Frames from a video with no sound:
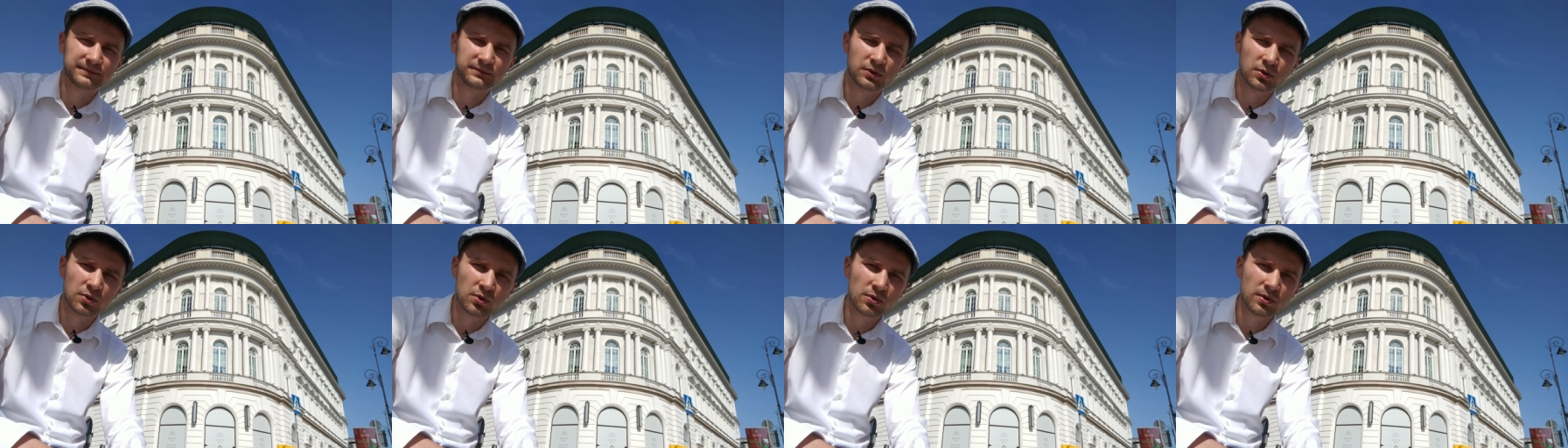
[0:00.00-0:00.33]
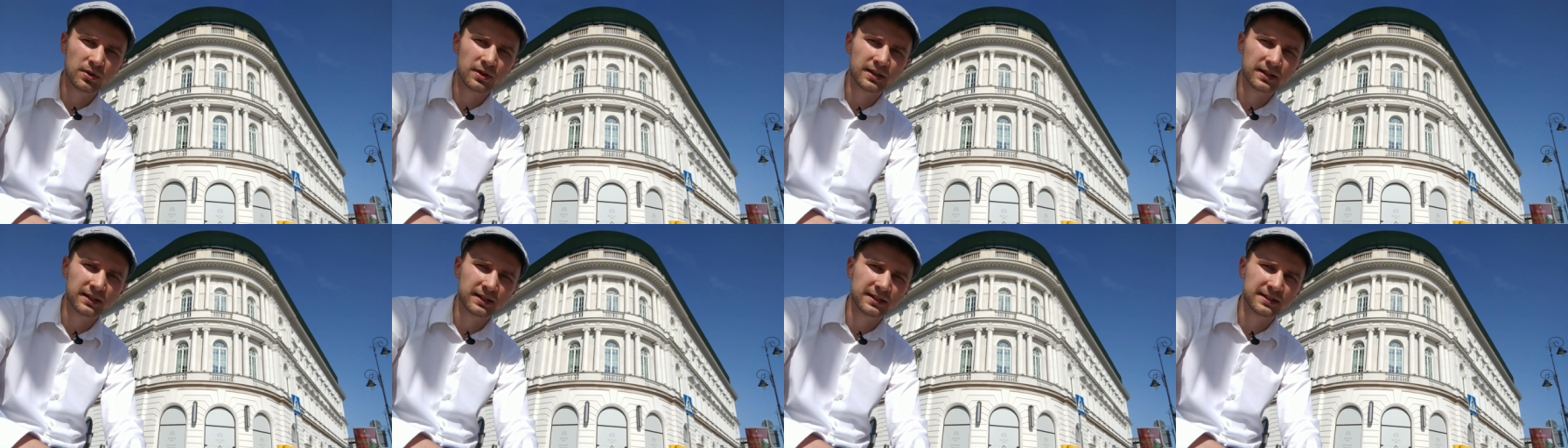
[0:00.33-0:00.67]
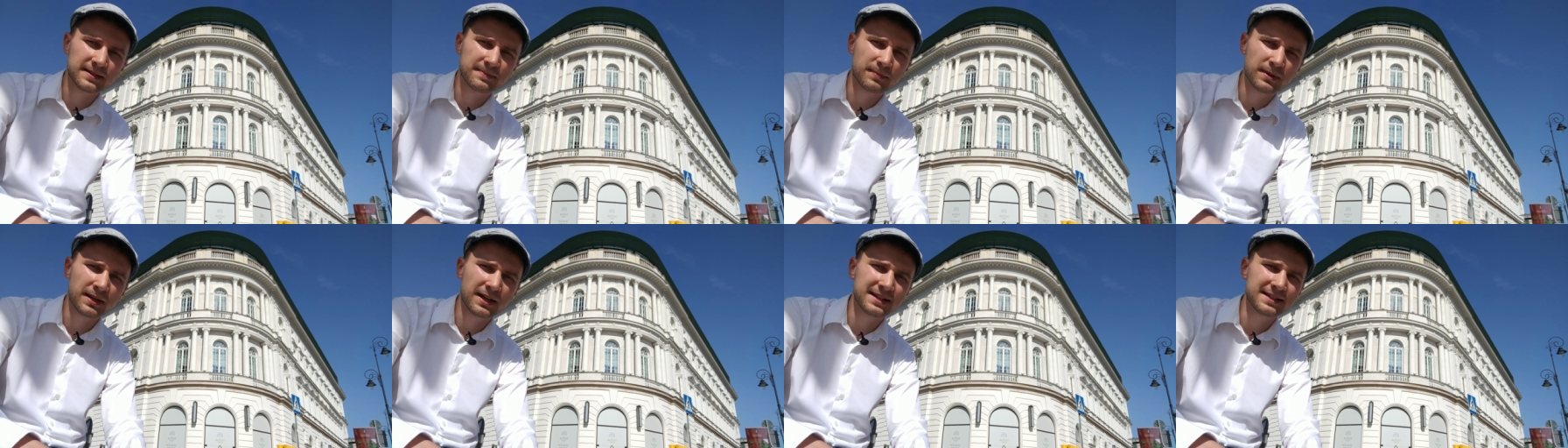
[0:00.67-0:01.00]
ruling
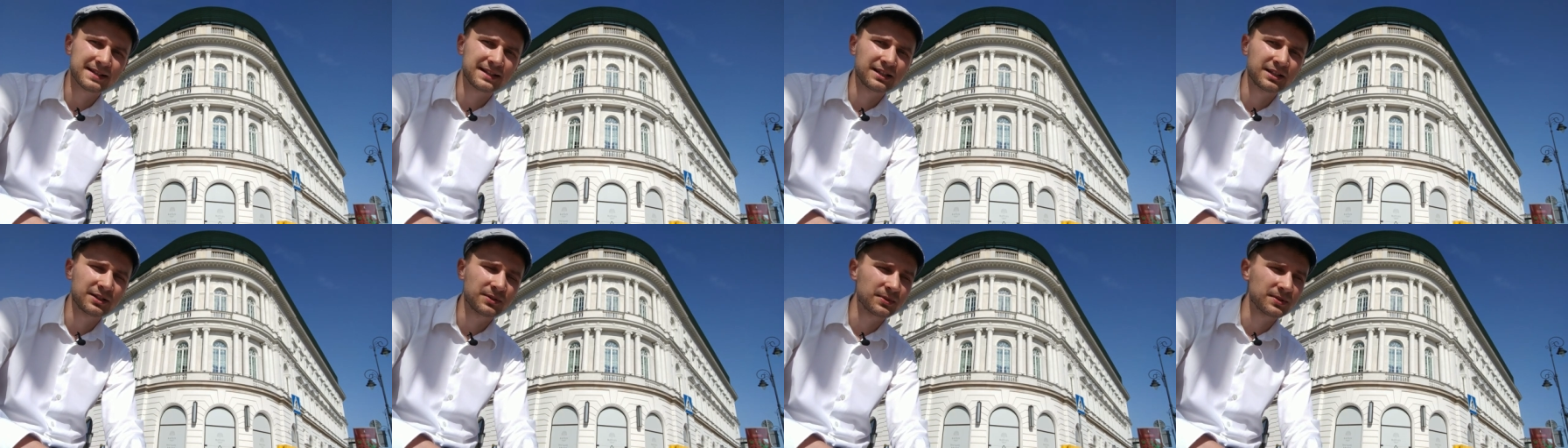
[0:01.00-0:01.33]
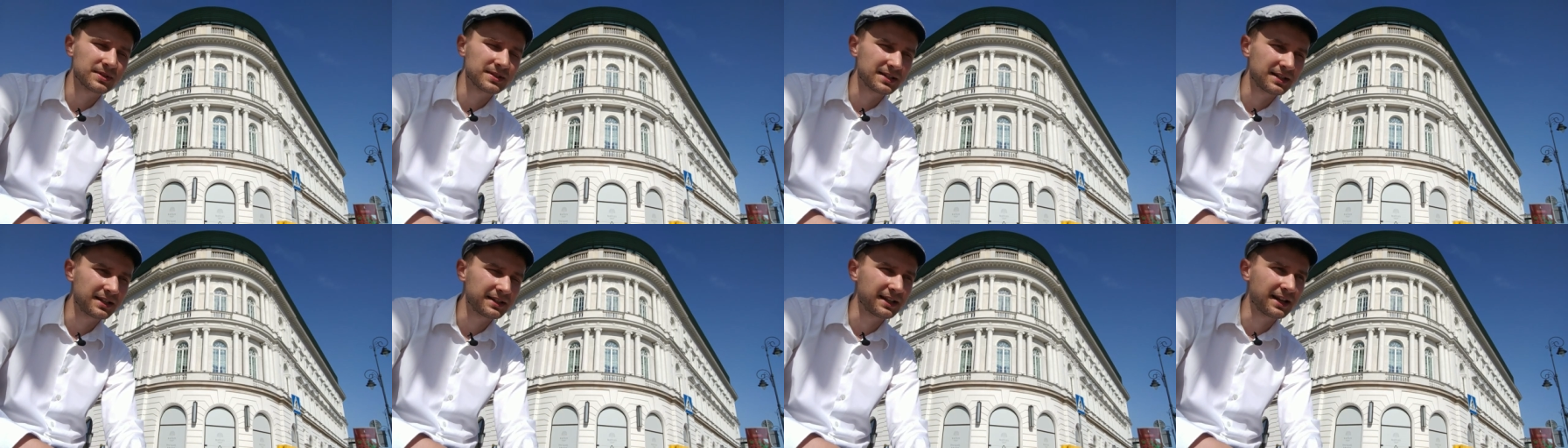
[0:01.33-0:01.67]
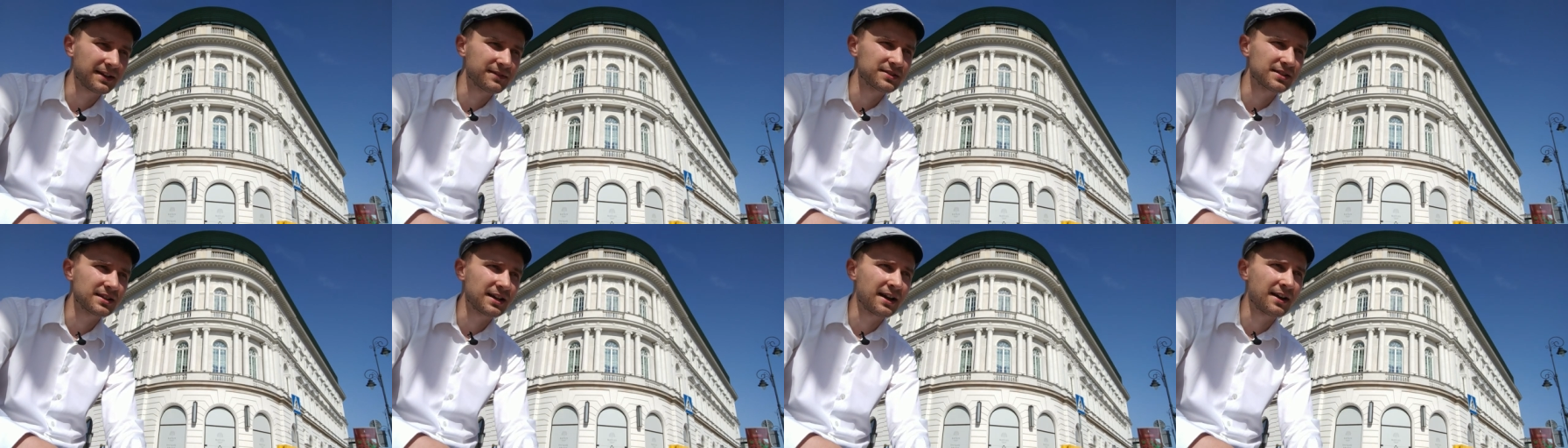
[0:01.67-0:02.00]
this place, and it was set
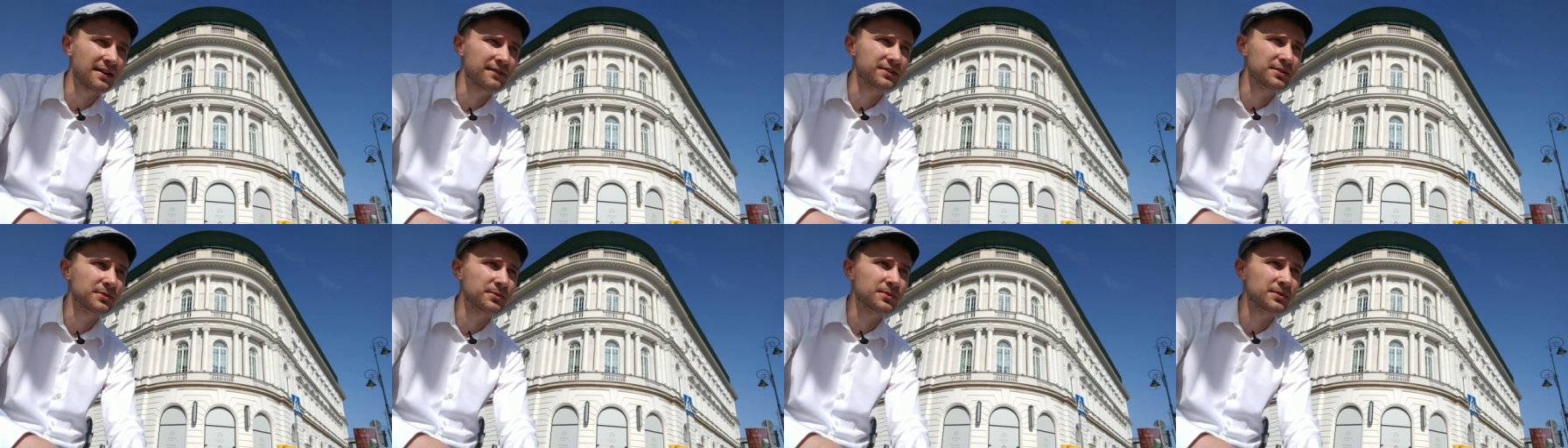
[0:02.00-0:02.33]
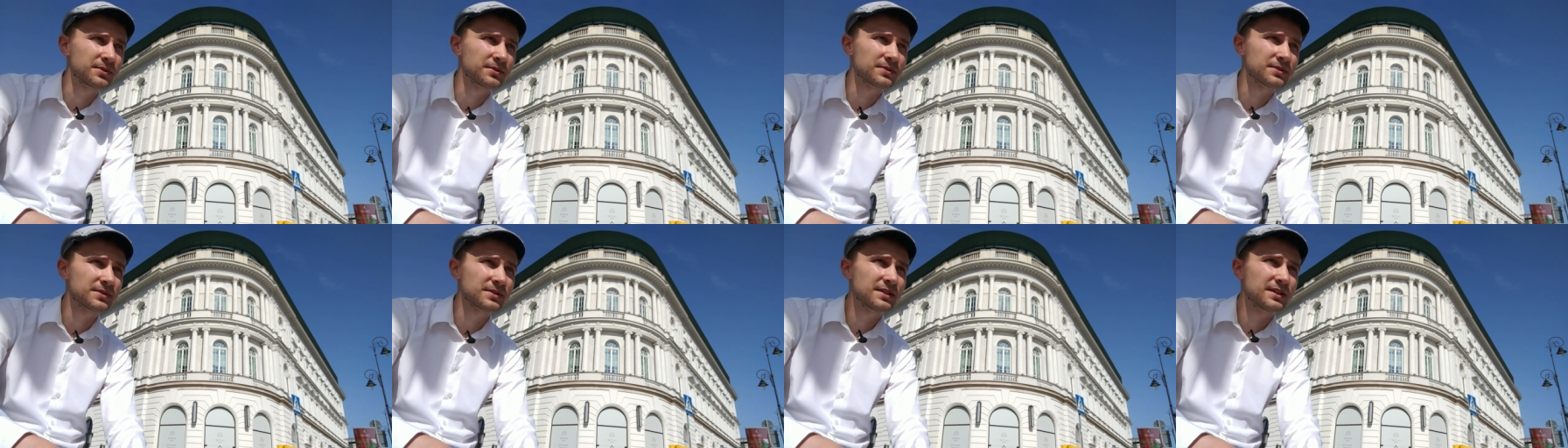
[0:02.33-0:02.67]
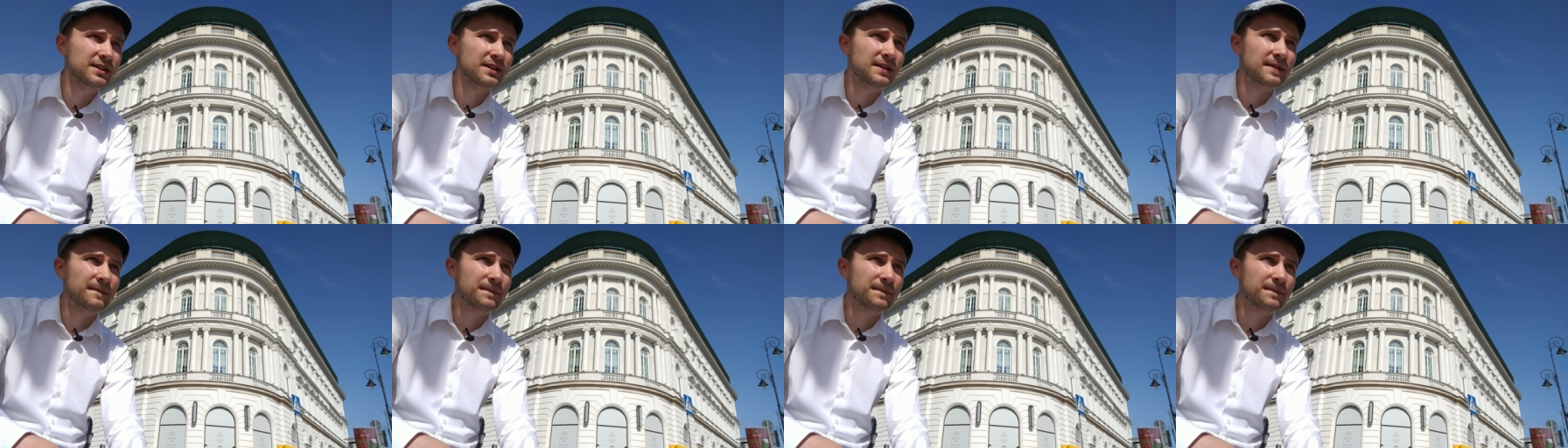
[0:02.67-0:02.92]
up afterwards.